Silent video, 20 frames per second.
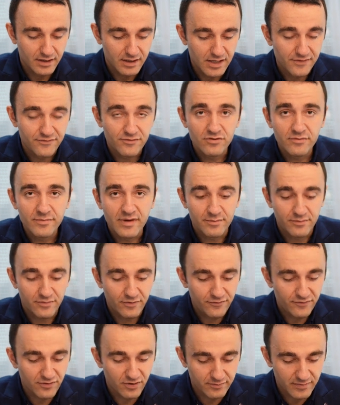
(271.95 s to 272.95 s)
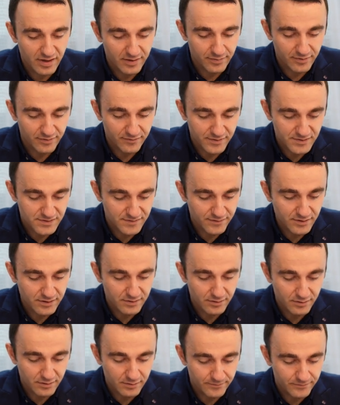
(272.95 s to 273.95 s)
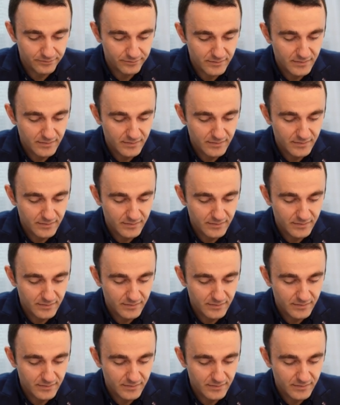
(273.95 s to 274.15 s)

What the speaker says: If you remember from my previous video,